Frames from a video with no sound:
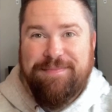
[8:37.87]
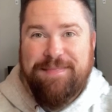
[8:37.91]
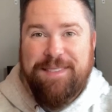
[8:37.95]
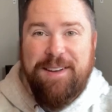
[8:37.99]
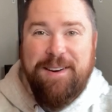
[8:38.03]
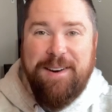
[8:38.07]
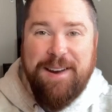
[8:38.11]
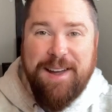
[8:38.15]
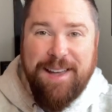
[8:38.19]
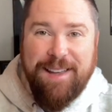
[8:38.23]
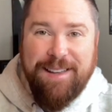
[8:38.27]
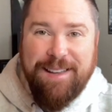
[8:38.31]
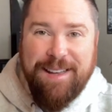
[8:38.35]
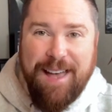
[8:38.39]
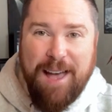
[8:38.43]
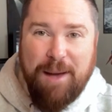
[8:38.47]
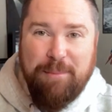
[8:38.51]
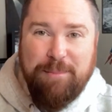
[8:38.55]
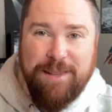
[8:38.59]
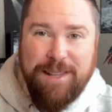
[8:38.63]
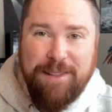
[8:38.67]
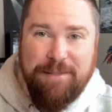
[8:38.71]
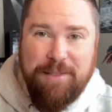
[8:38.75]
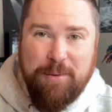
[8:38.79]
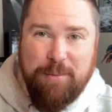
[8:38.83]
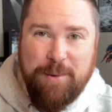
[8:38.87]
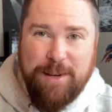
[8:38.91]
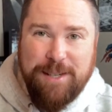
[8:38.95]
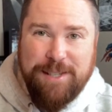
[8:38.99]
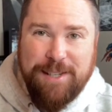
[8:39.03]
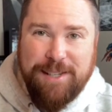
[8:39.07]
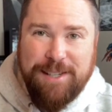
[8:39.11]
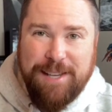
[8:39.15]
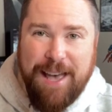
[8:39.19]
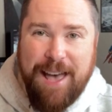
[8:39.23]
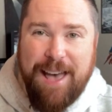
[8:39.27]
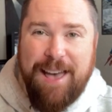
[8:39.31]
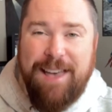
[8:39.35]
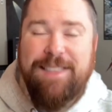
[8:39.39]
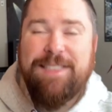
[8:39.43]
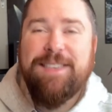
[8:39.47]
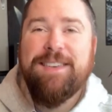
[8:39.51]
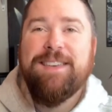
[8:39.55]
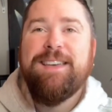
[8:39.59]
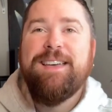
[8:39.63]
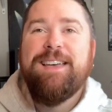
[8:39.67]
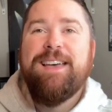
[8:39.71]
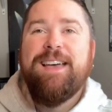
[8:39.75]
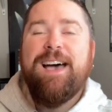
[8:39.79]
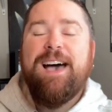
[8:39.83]
All right, I believe that we should tithe.
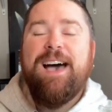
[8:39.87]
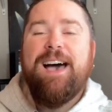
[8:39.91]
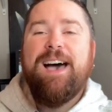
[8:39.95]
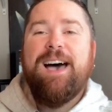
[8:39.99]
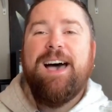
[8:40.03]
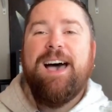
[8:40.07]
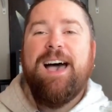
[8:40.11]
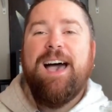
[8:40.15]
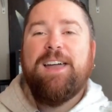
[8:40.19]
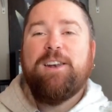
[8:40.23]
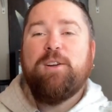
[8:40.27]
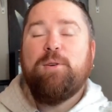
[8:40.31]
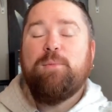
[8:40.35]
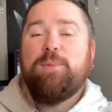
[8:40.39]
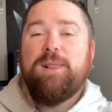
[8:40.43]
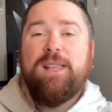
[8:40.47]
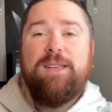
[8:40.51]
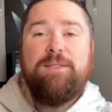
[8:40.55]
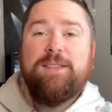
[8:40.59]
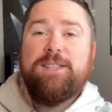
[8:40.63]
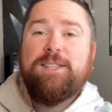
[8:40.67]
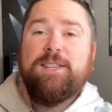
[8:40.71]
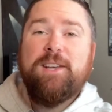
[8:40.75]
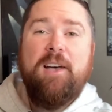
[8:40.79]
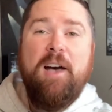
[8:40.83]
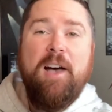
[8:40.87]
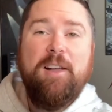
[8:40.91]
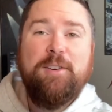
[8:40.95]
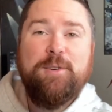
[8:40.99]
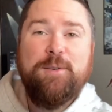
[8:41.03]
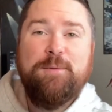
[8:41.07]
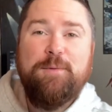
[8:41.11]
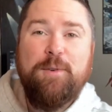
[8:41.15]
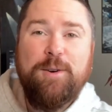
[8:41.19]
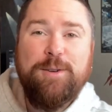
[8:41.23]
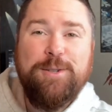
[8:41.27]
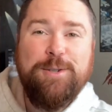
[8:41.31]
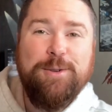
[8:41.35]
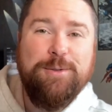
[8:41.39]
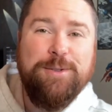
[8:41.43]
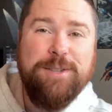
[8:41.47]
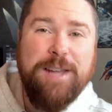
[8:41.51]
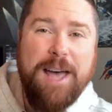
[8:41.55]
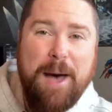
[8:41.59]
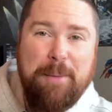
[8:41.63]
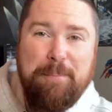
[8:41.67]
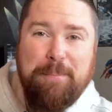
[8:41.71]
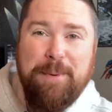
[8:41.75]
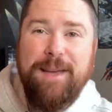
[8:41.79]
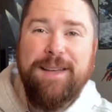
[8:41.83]
Uh, I don't believe it's a controversial
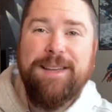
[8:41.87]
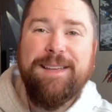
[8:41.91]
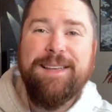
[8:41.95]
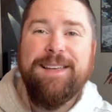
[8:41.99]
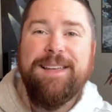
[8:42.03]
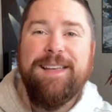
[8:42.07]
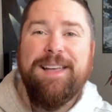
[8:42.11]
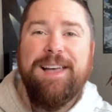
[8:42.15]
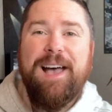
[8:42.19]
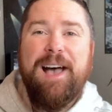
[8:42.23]
topic.